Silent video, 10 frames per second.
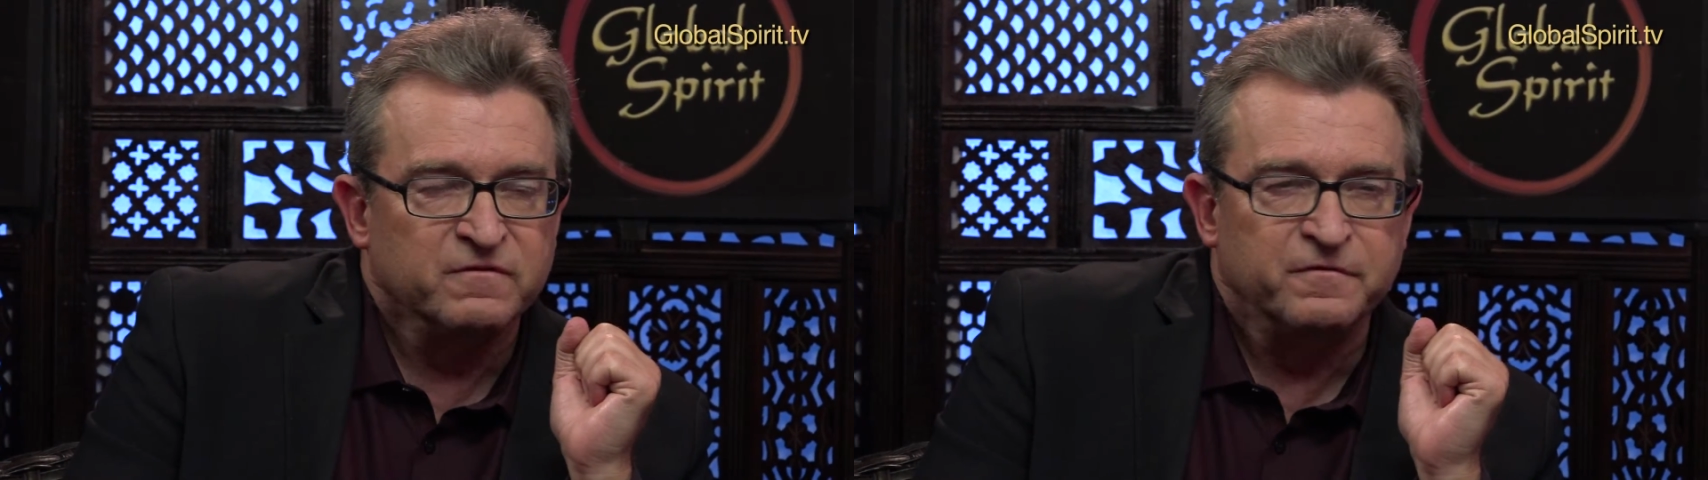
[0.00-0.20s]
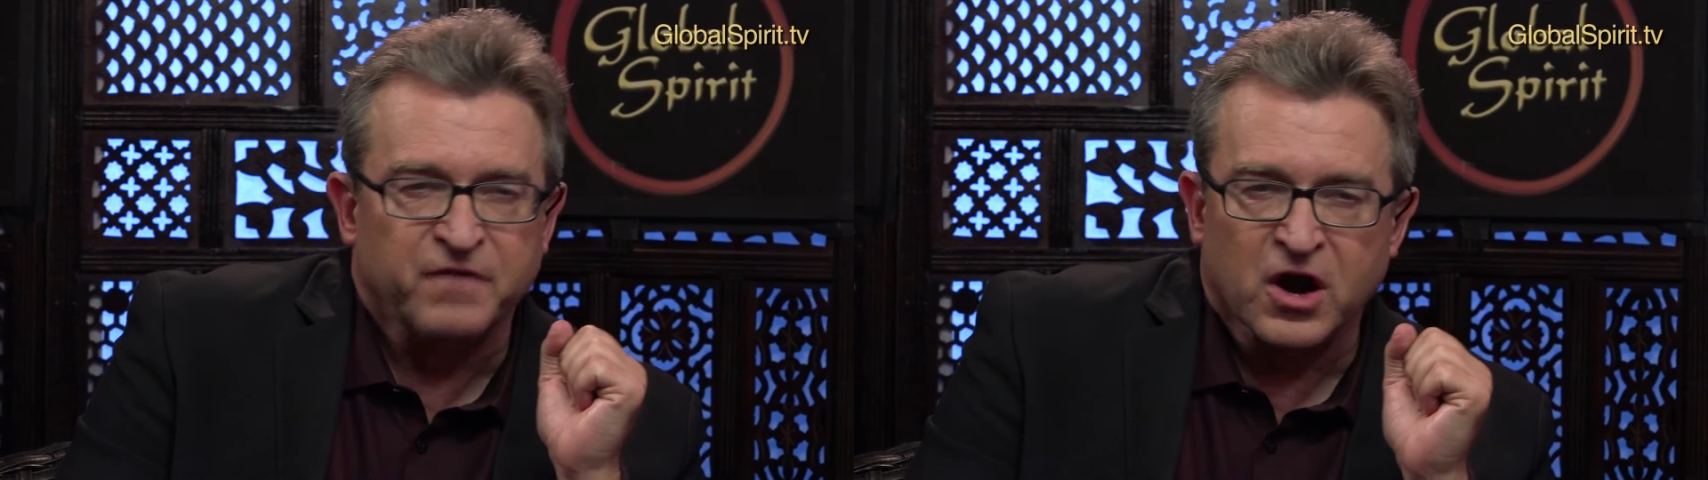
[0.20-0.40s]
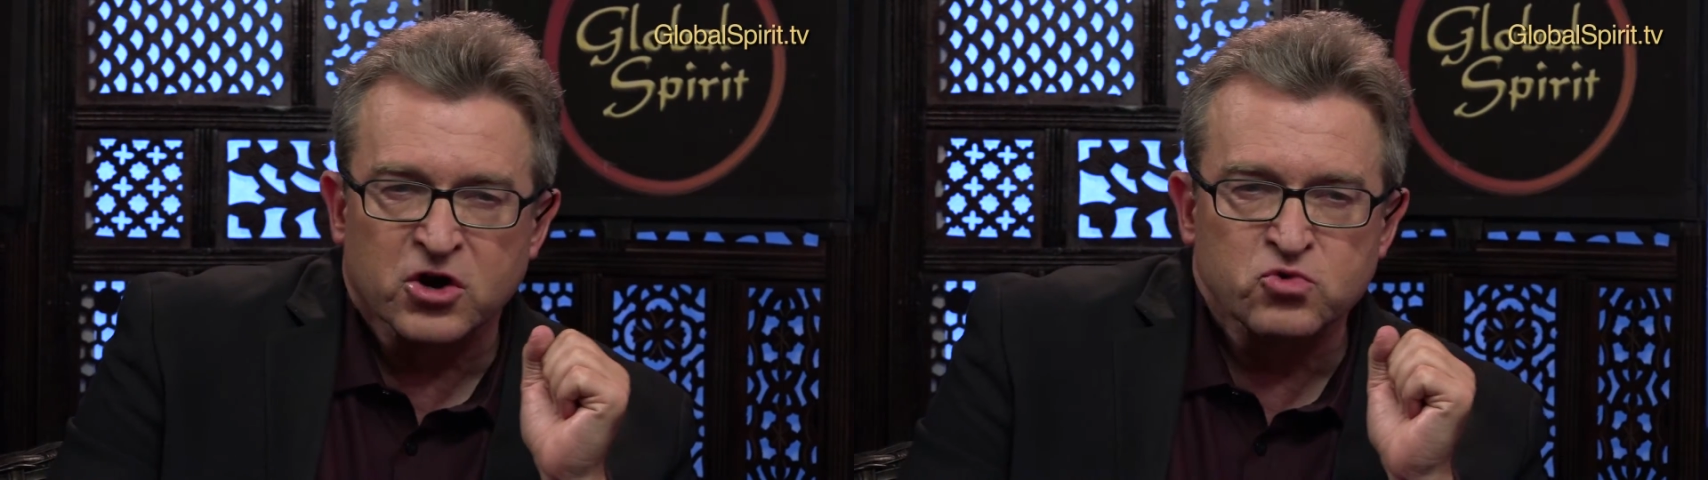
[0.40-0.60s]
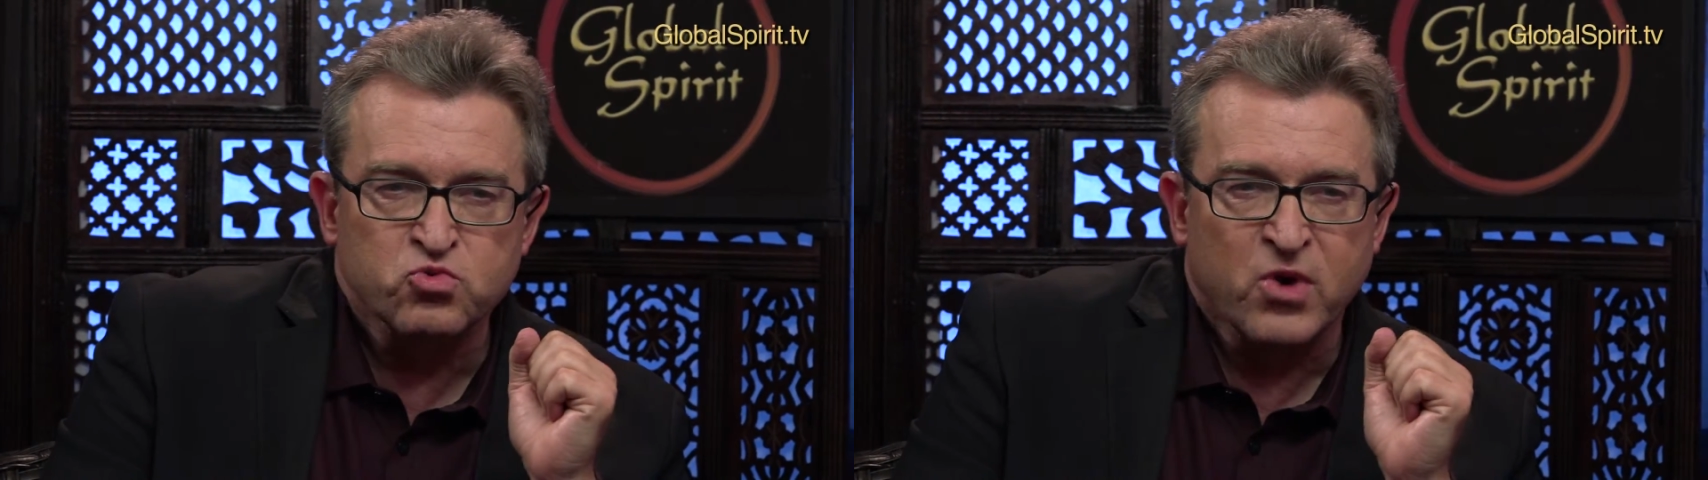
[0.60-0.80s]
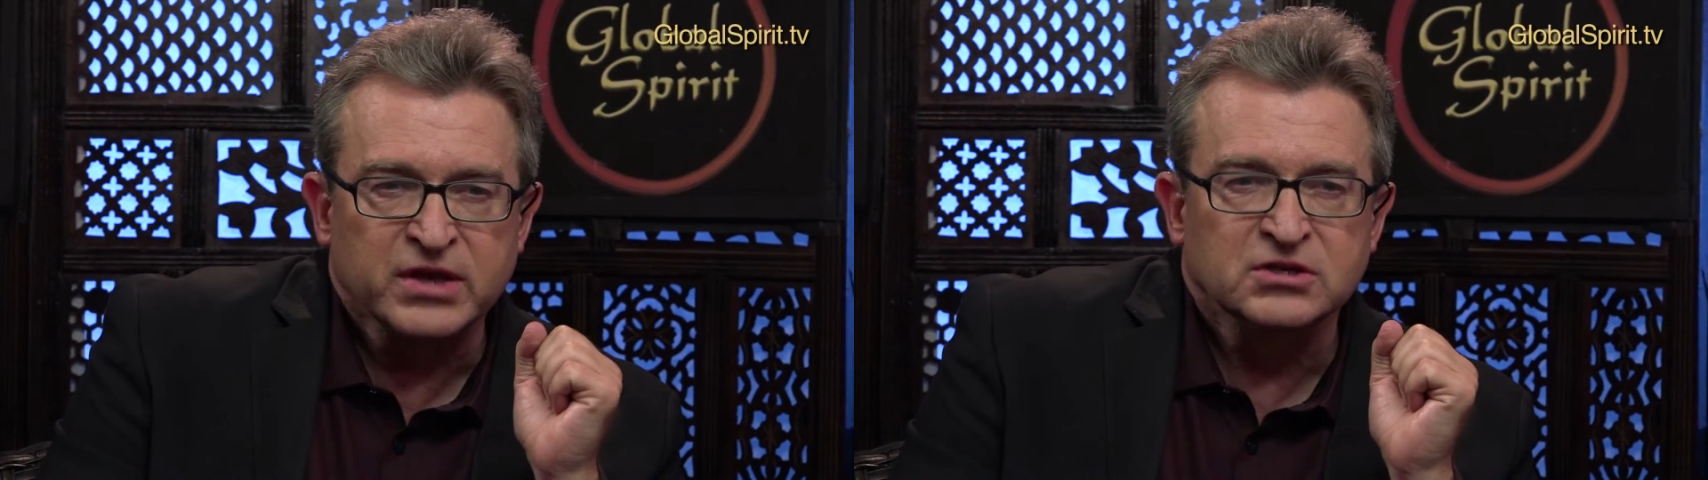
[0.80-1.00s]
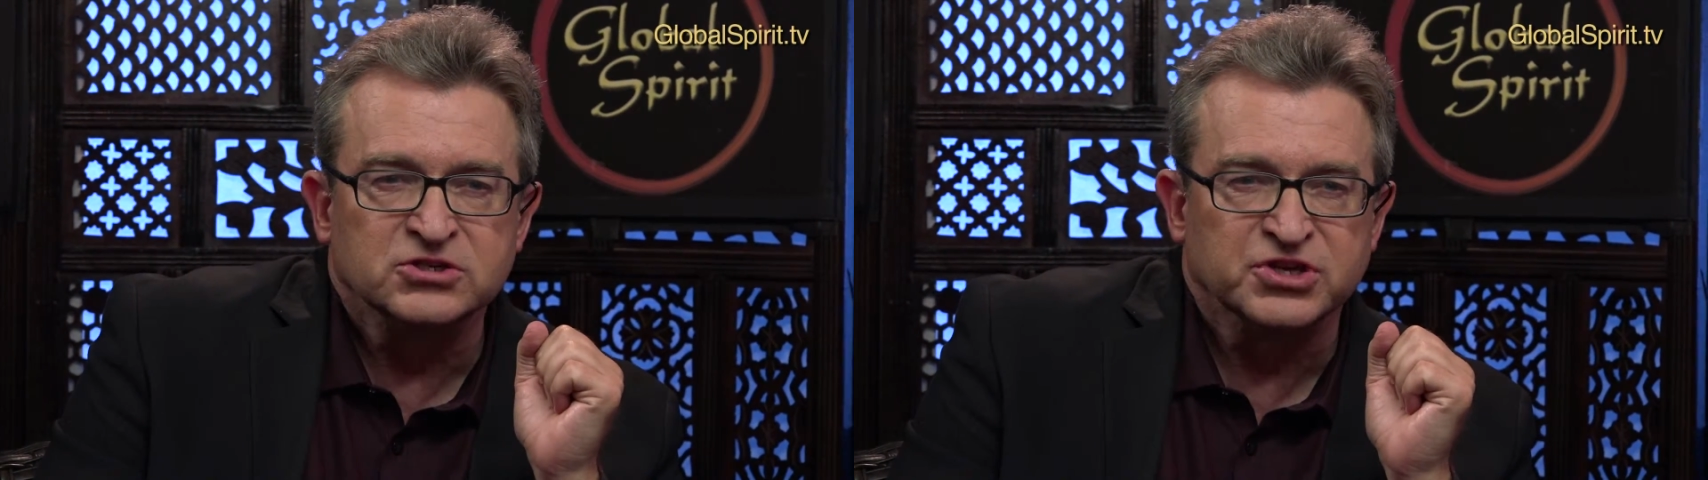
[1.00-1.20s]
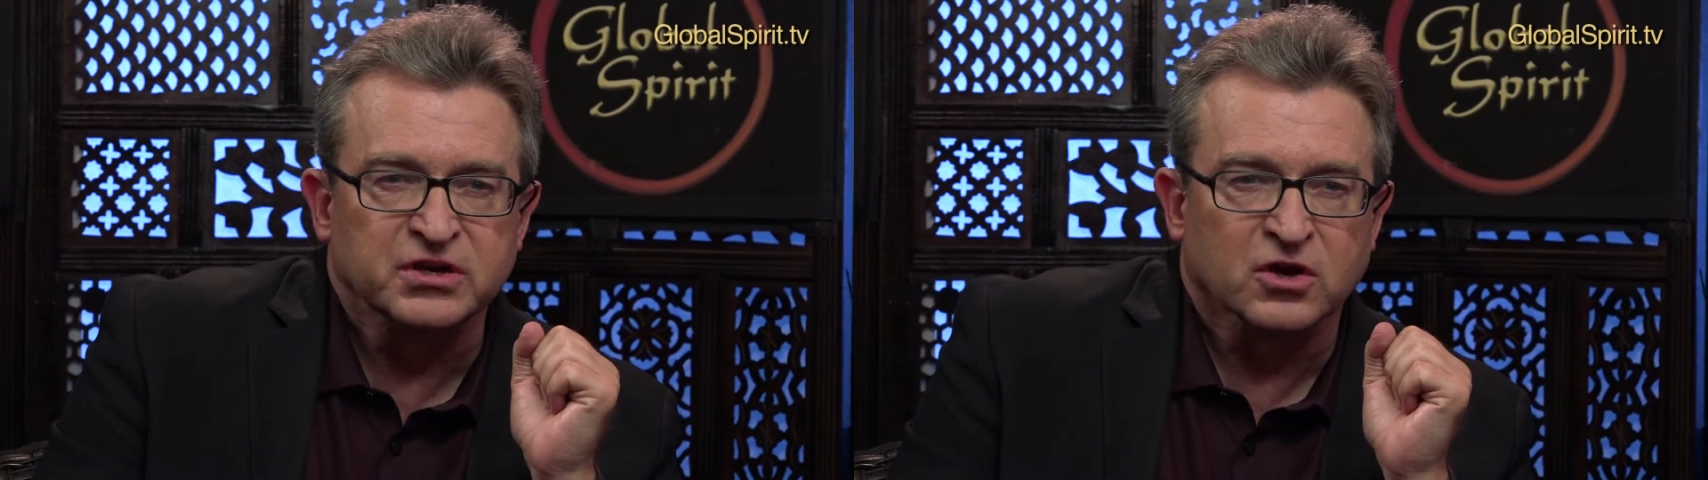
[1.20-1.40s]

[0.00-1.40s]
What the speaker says: far-ranging